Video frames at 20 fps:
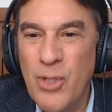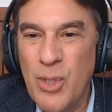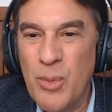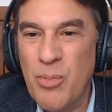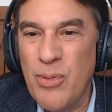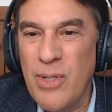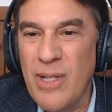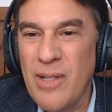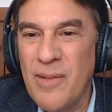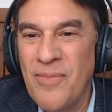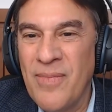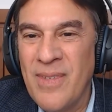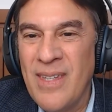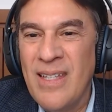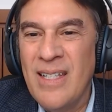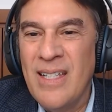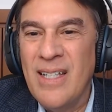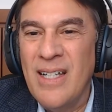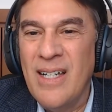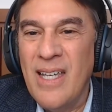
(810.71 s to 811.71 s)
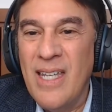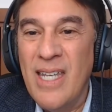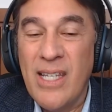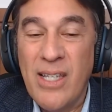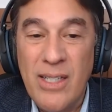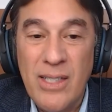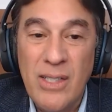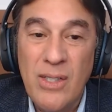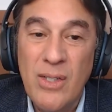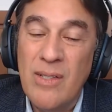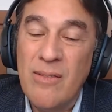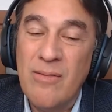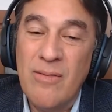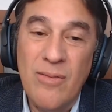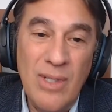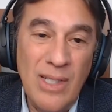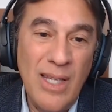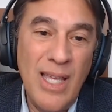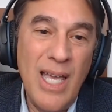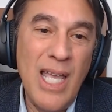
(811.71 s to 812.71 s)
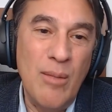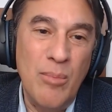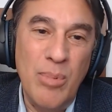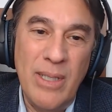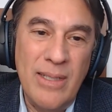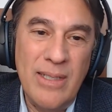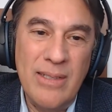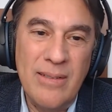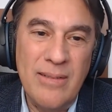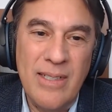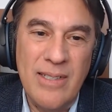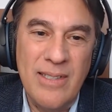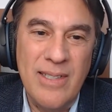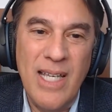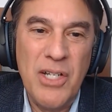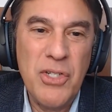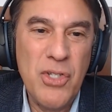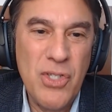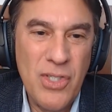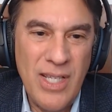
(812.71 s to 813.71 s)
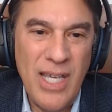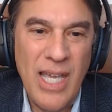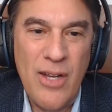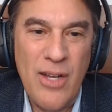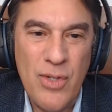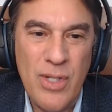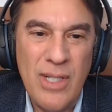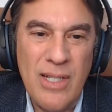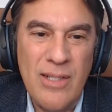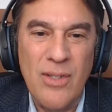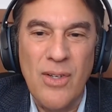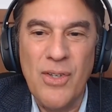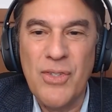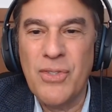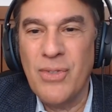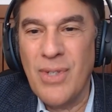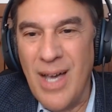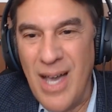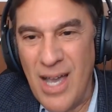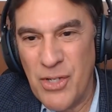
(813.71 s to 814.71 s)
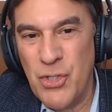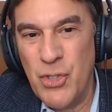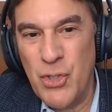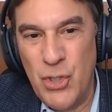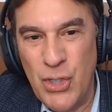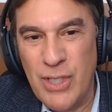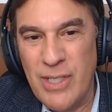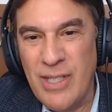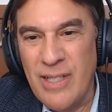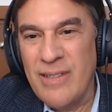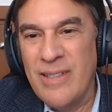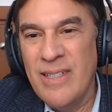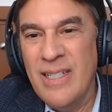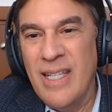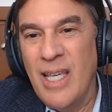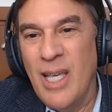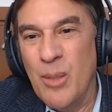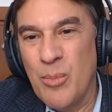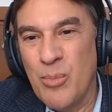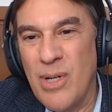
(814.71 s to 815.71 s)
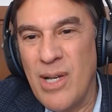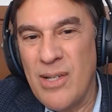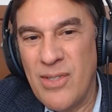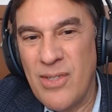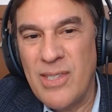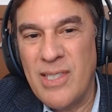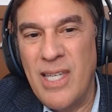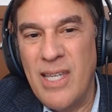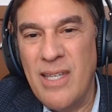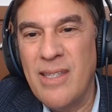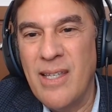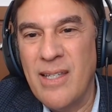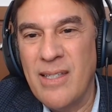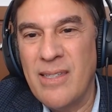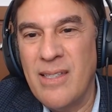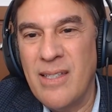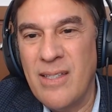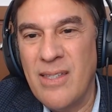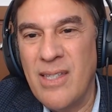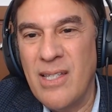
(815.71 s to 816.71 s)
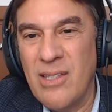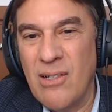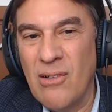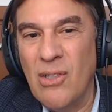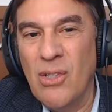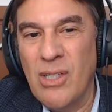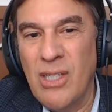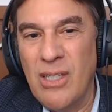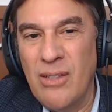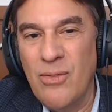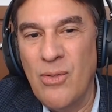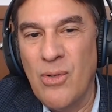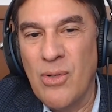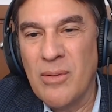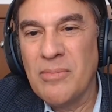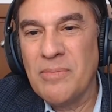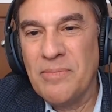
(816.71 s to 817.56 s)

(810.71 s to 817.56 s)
footprint, and it could do it reliably. And it's not just the hydrogen, it's also oxygen and process heat that they're looking for.